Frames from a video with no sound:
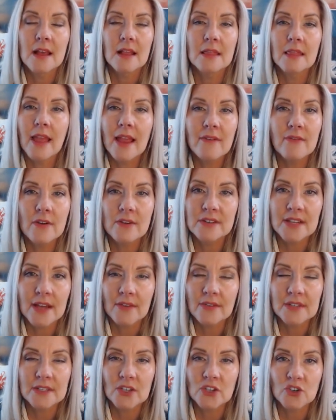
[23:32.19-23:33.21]
life or
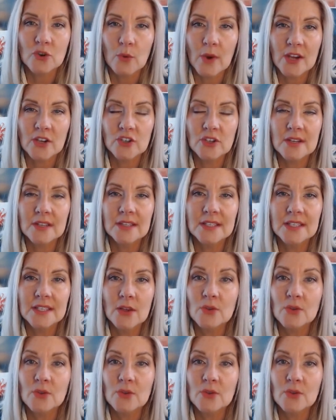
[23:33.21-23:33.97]
death situations.